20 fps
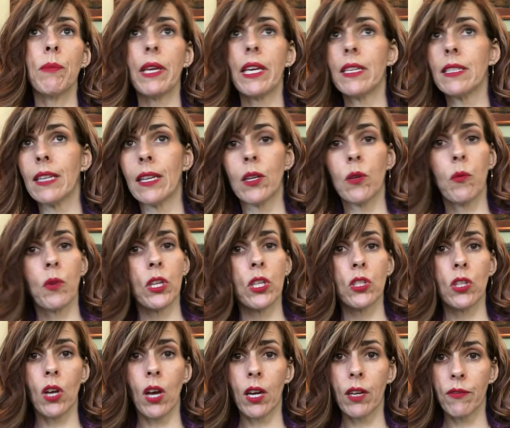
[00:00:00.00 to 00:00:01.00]
because I don't want to
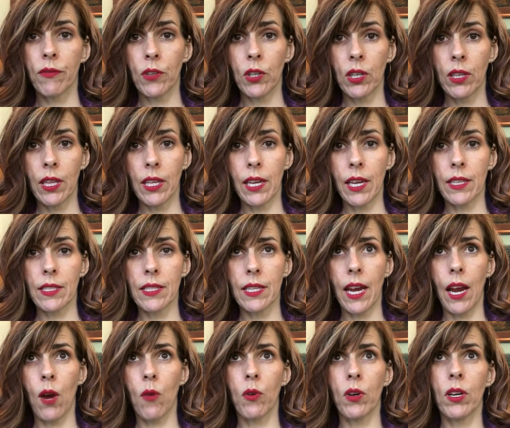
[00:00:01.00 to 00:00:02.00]
talk for the next
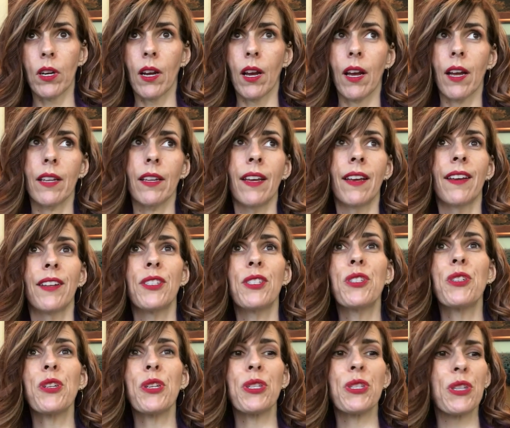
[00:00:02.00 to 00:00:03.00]
hour on
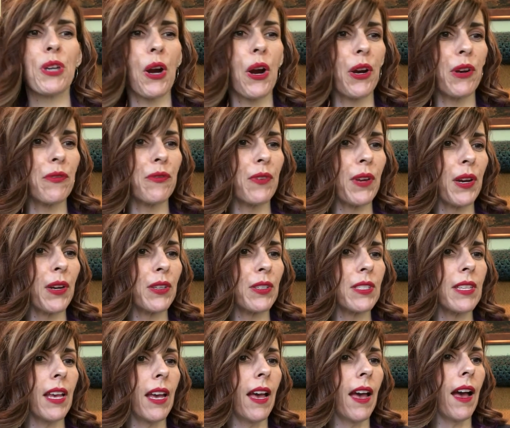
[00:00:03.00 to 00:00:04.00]
just art fairs.